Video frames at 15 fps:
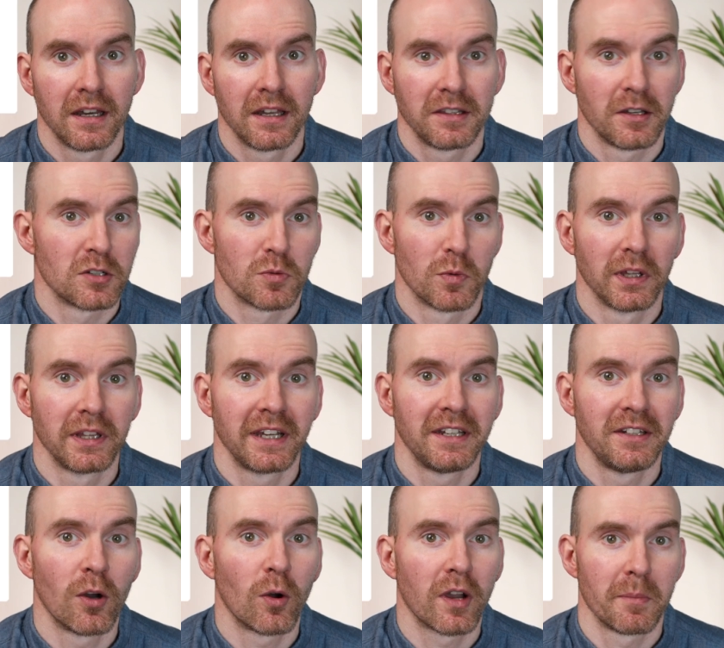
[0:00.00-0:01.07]
There's really
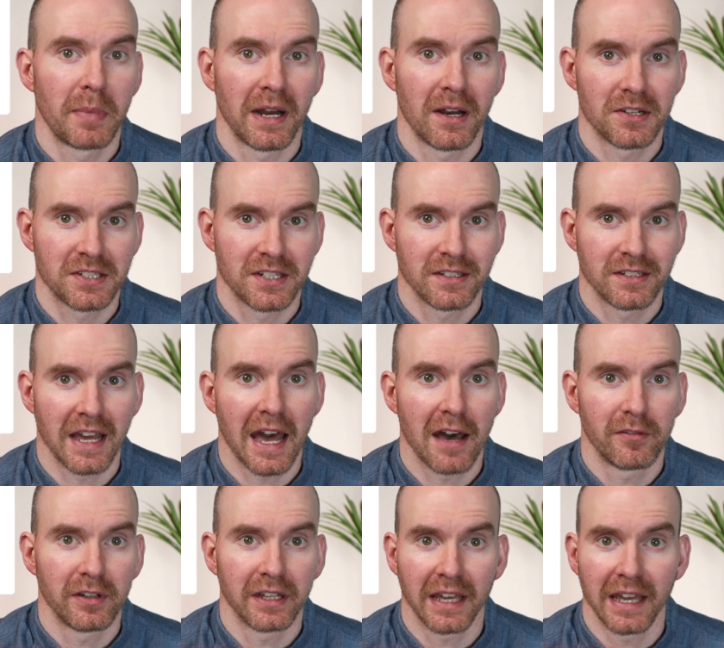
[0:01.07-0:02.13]
no comparison to
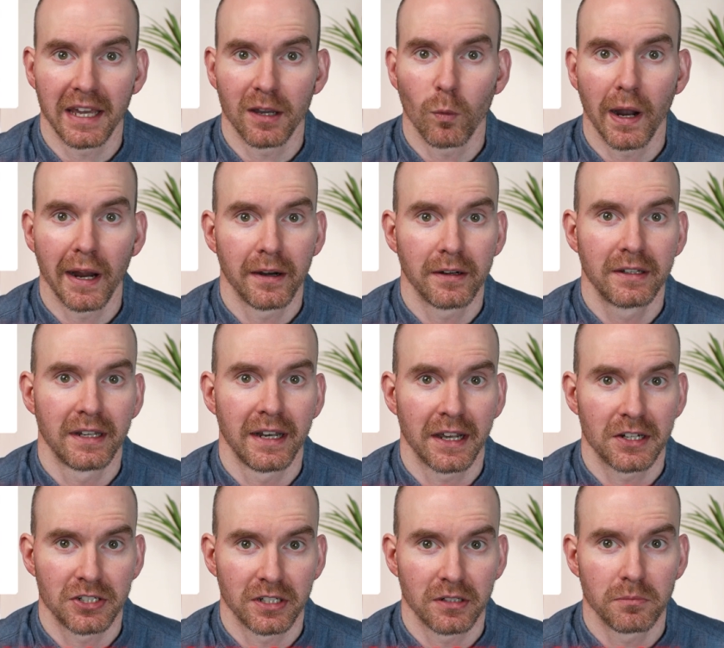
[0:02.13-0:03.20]
having a wired
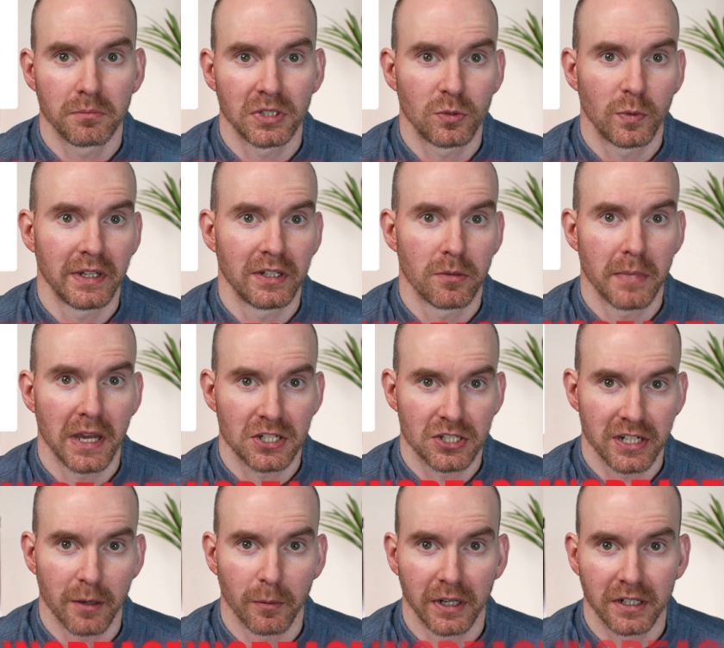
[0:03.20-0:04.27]
connection between your mesh
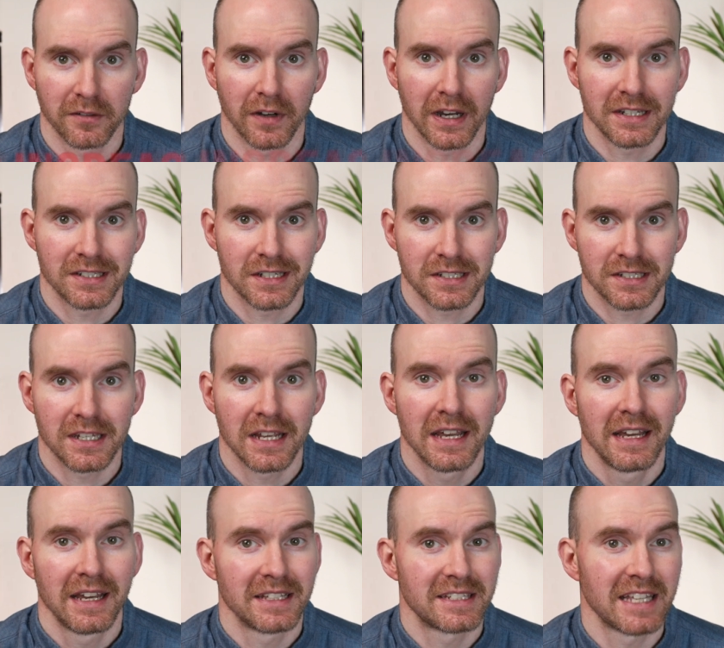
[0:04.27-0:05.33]
network devices
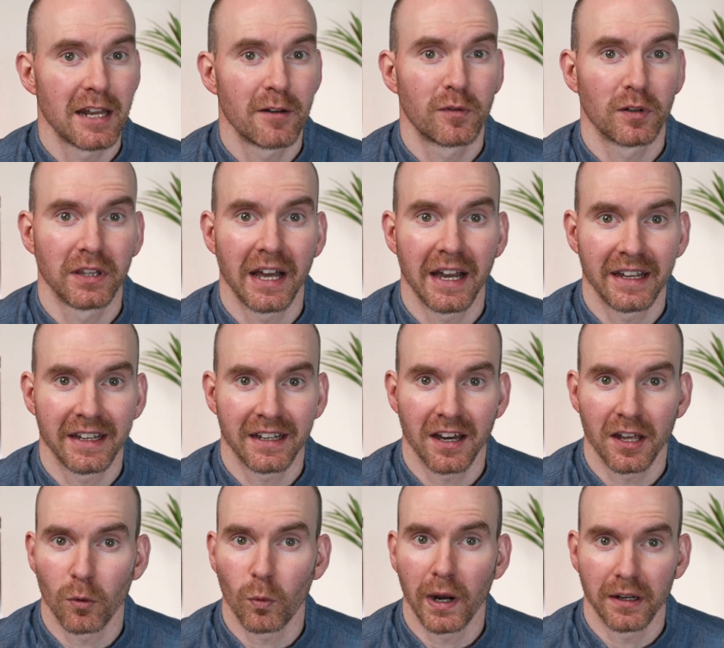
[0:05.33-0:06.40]
instead of relying
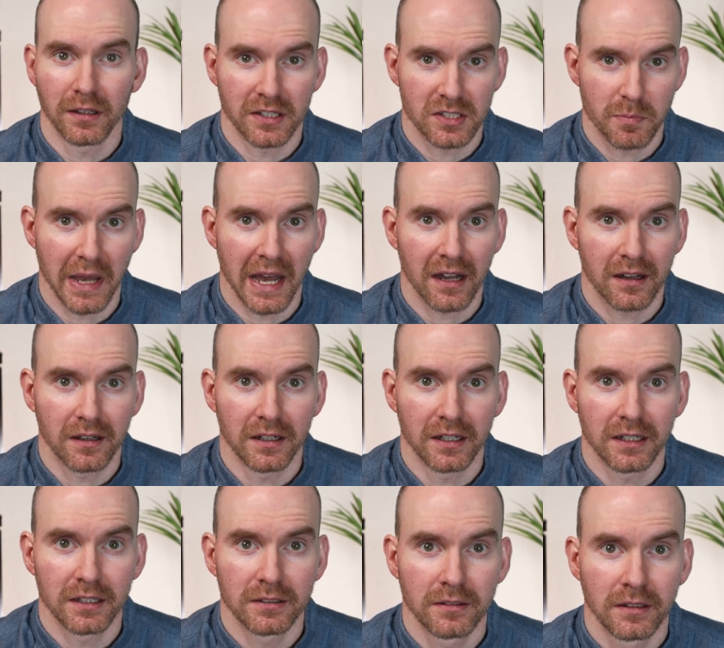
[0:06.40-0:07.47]
on a wireless
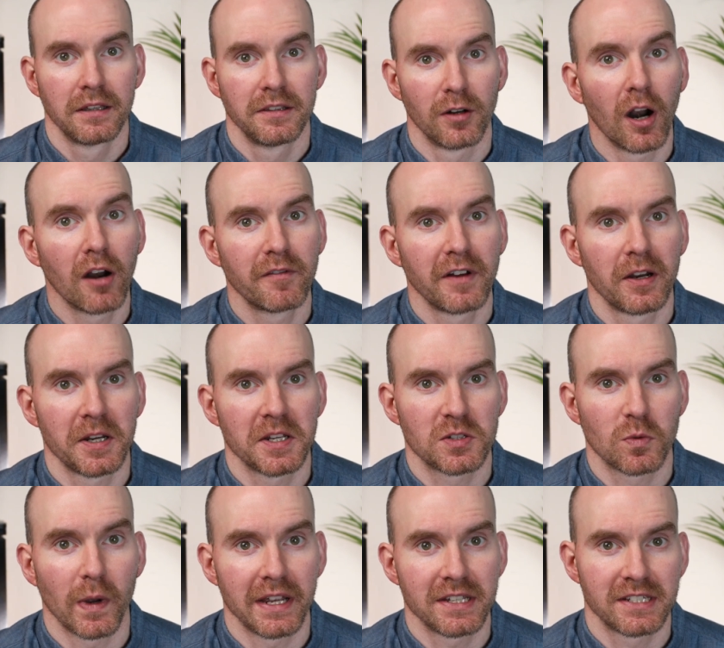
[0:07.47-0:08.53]
backhaul. There are
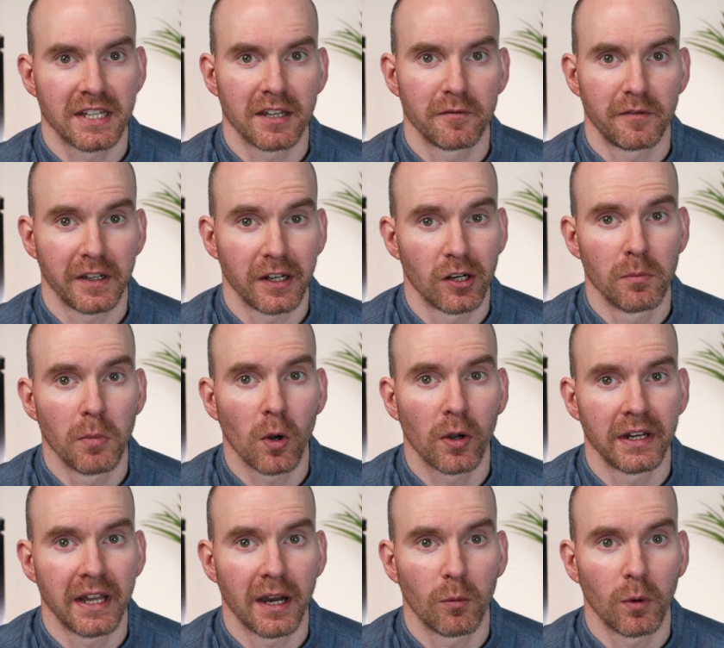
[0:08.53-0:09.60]
various ways to configure a
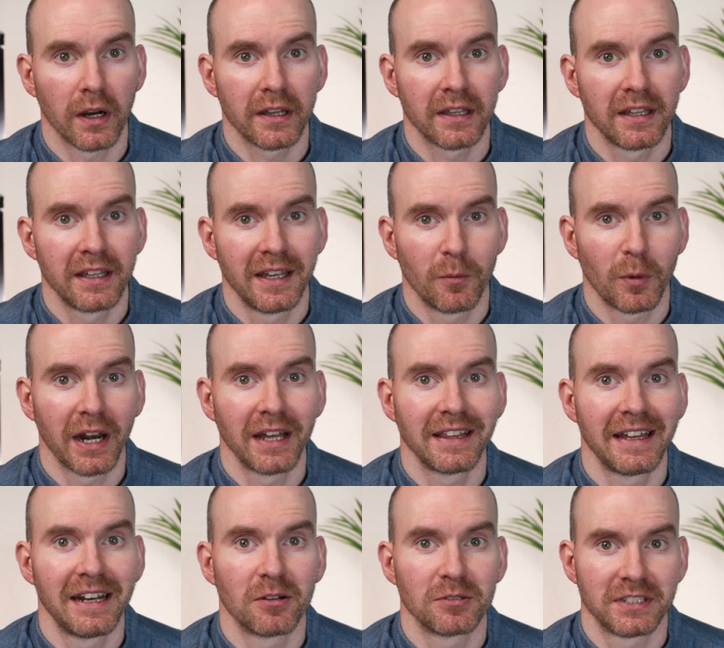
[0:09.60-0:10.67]
MoCA network, and what I
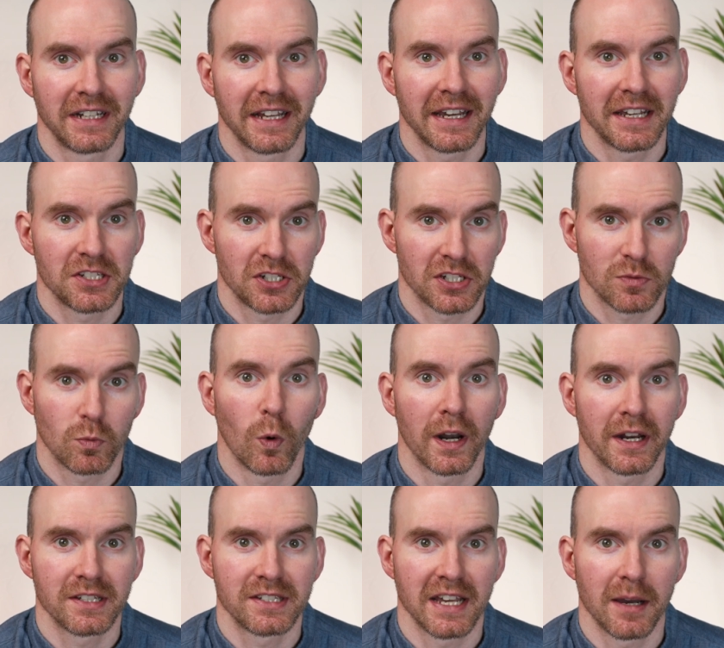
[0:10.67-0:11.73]
laid out today is just one
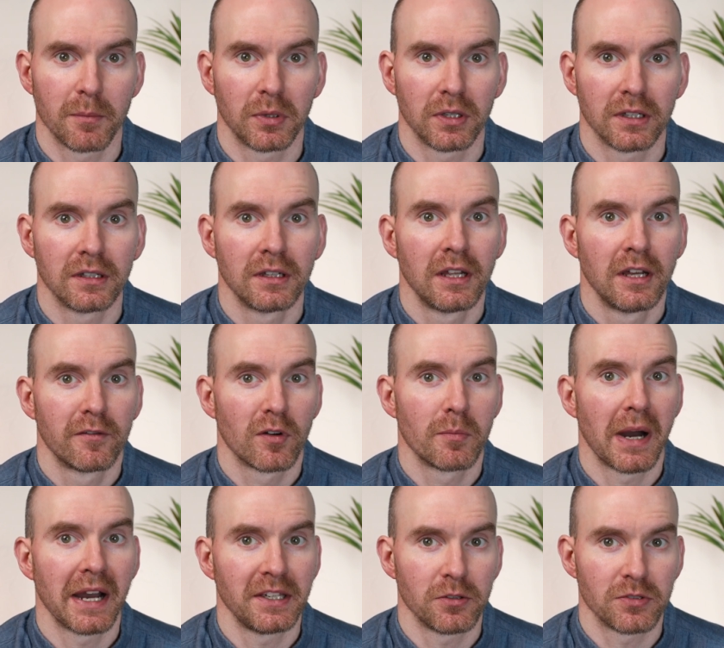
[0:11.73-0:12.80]
example for
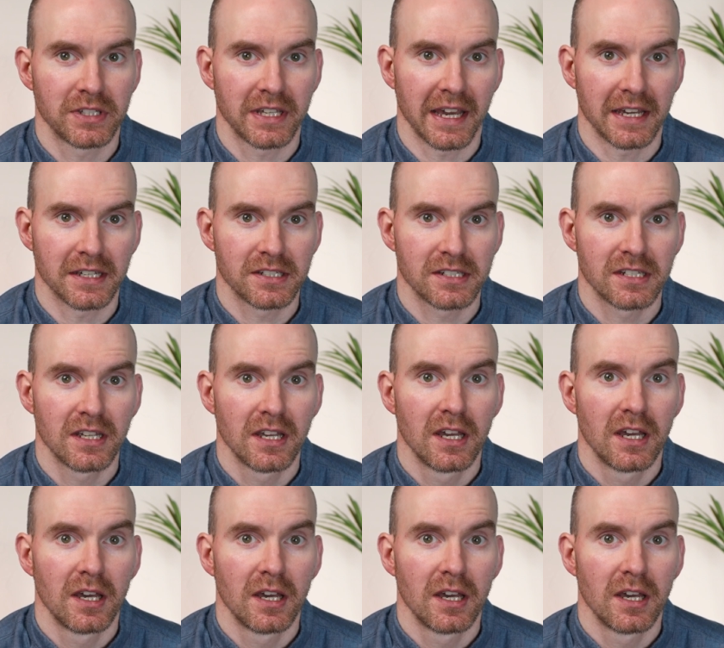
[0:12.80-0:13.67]
my use case.